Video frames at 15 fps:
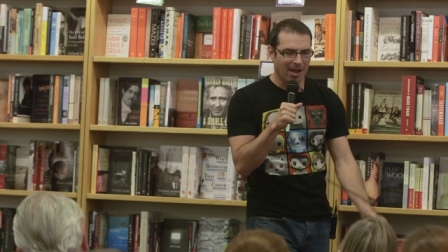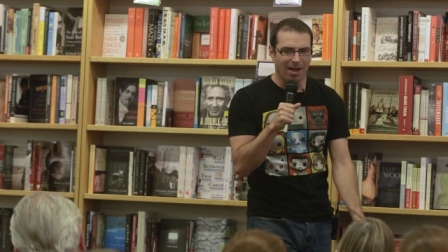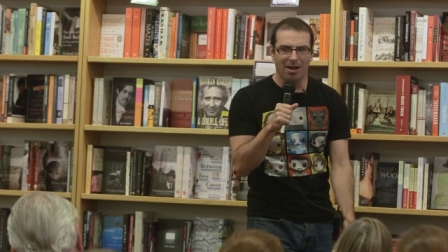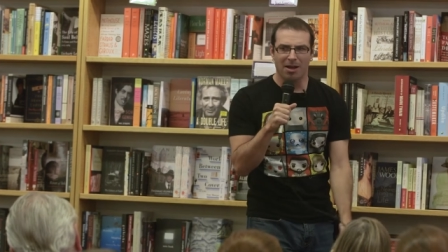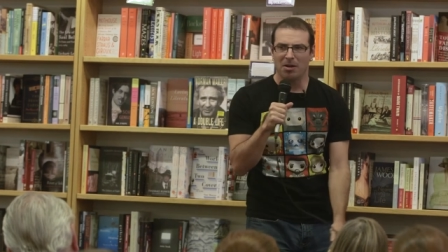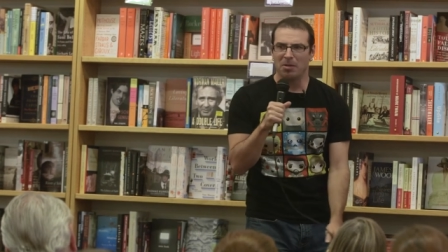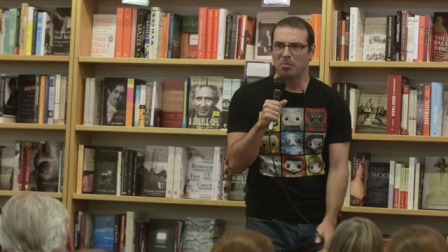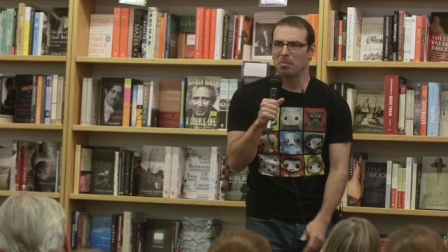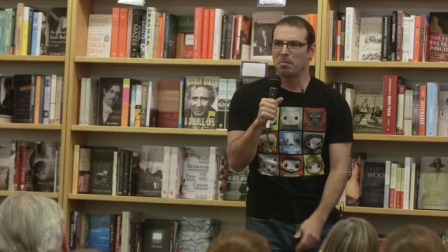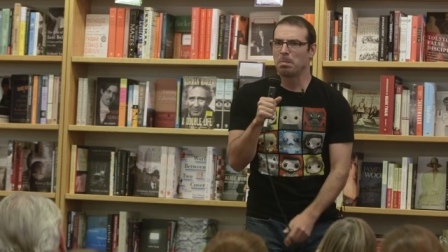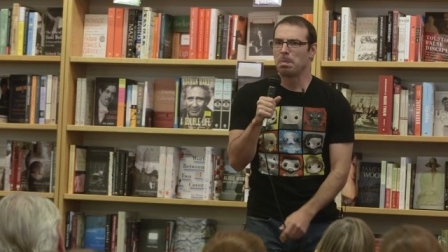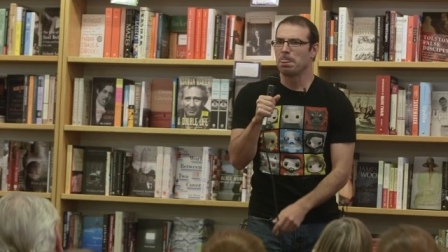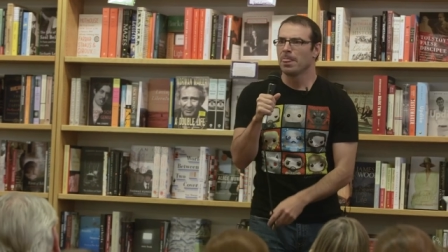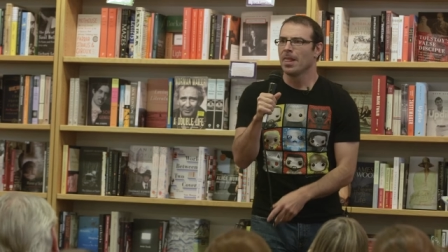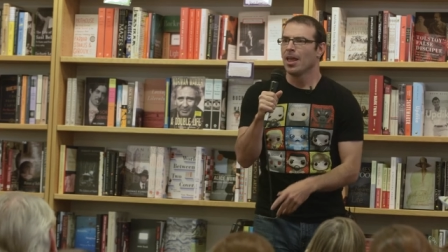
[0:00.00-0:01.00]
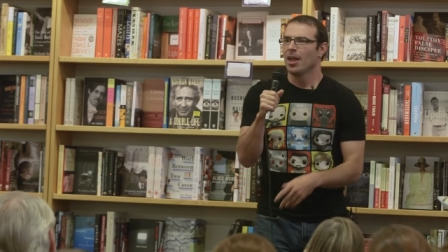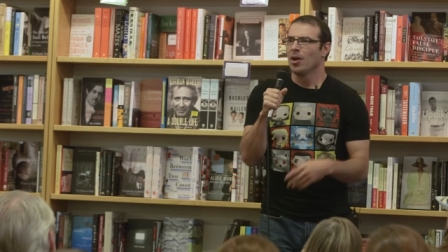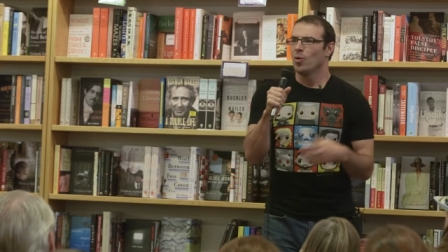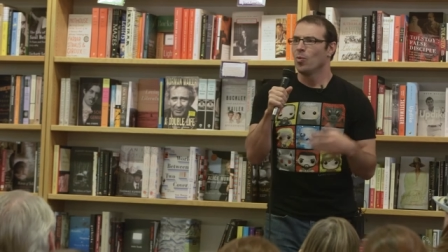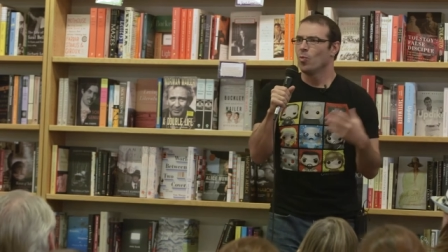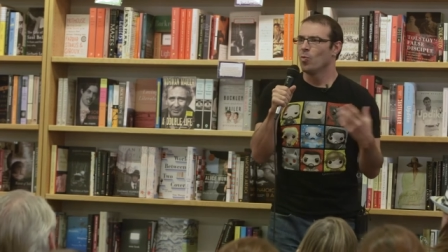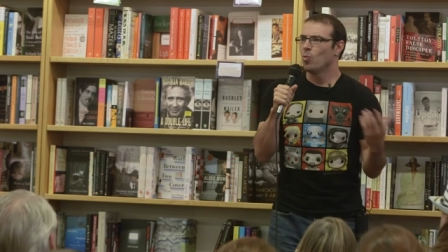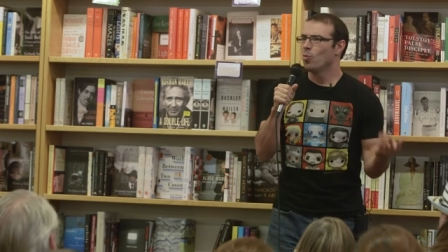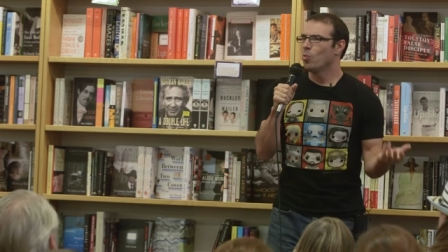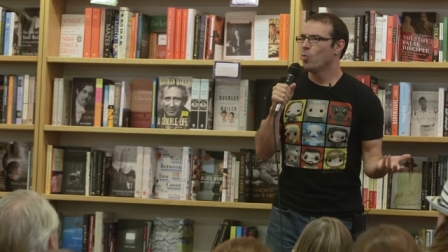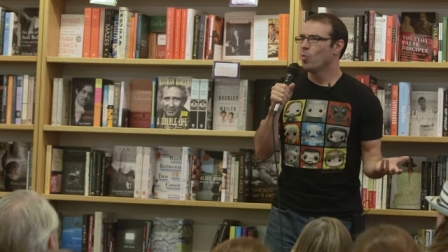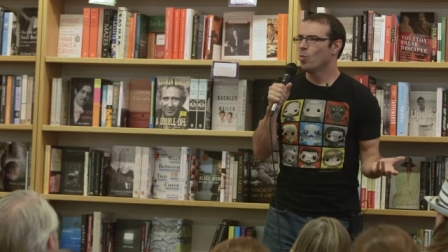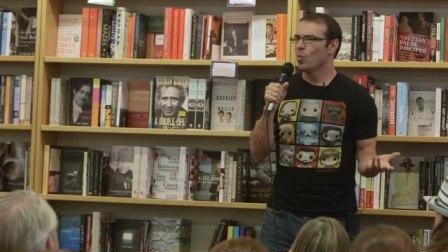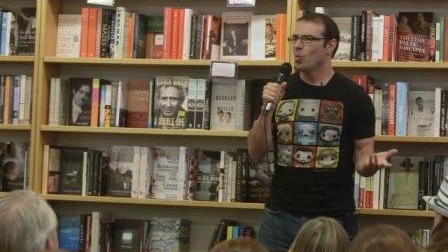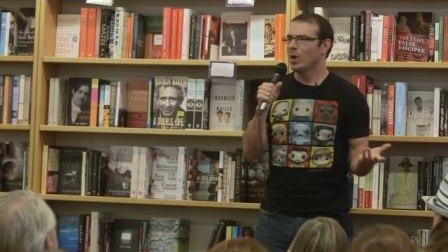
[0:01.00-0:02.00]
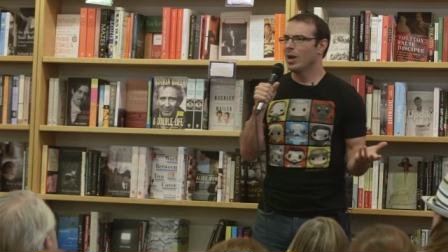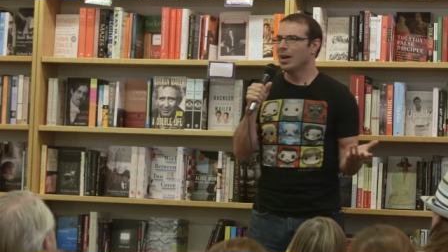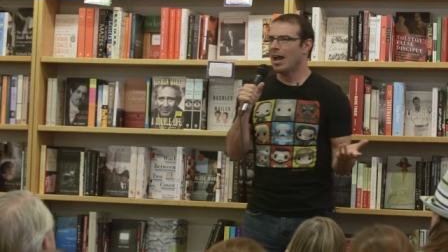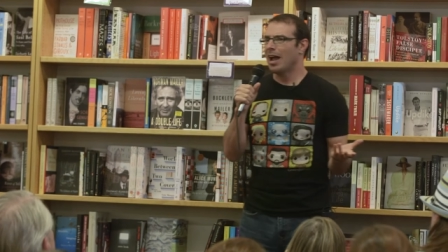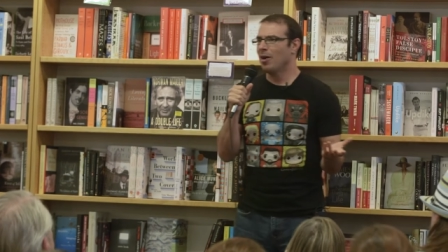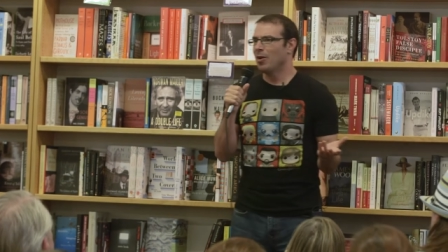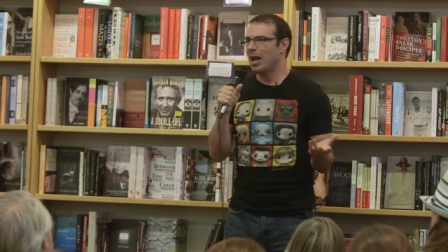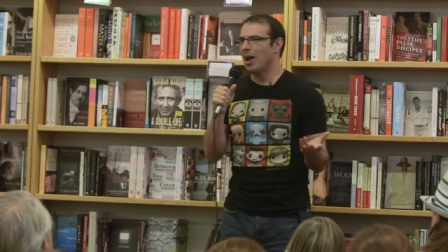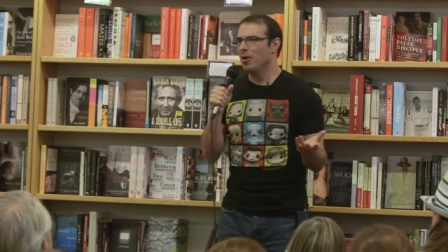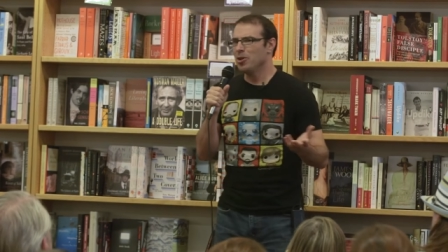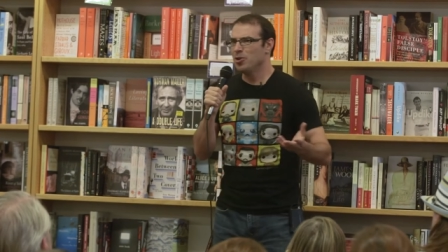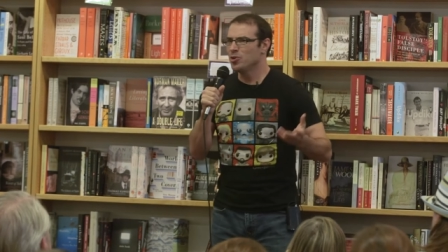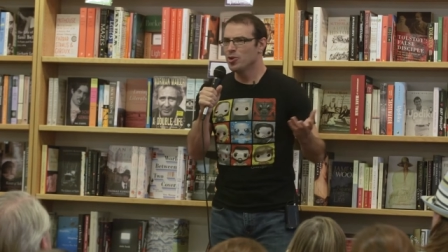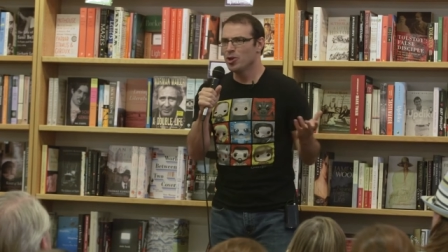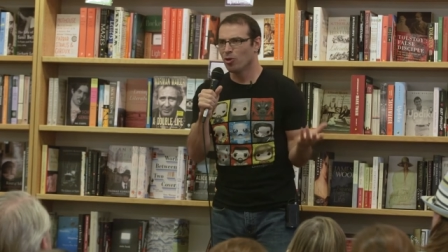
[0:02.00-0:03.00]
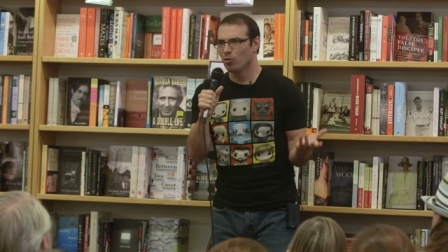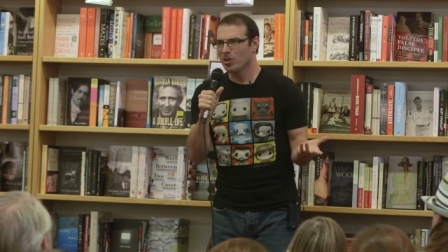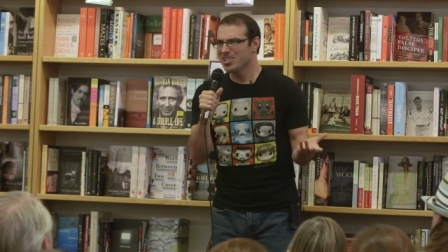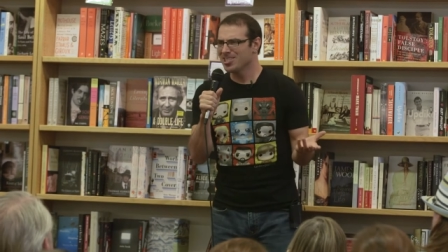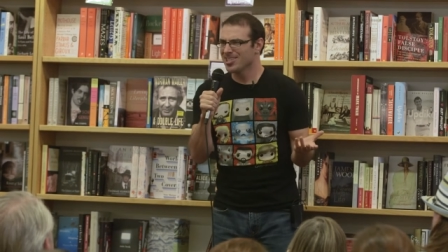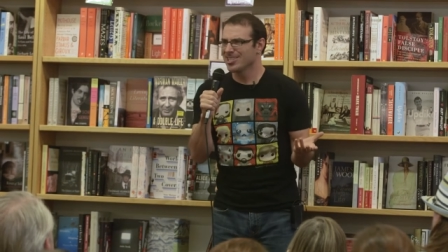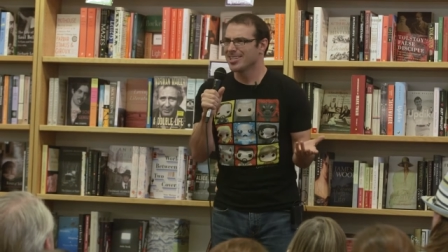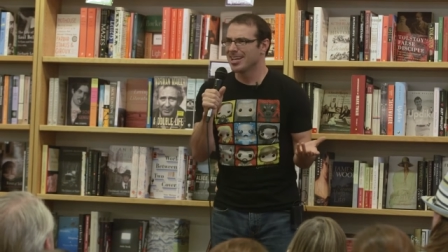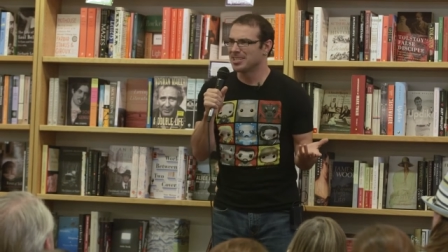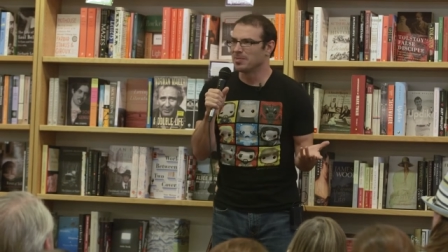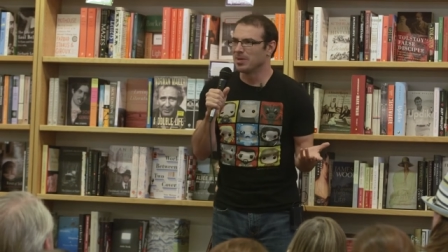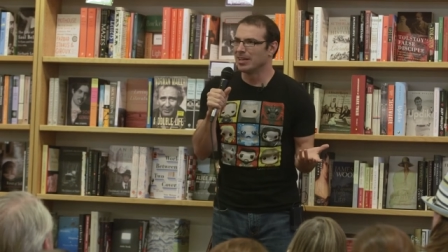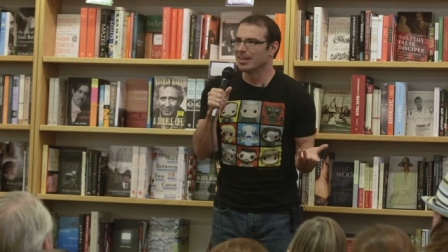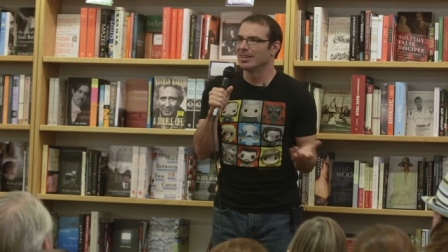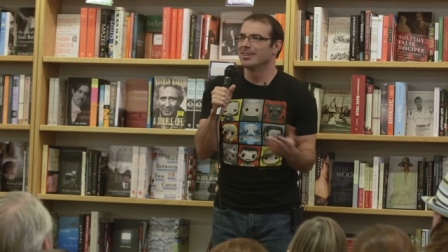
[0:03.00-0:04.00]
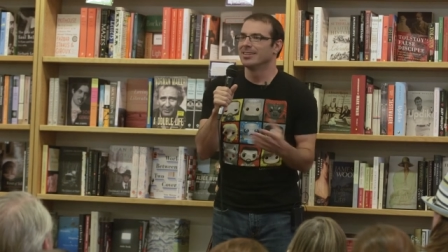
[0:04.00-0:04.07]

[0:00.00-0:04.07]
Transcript: Um, where, how, how do you do your risk assessment?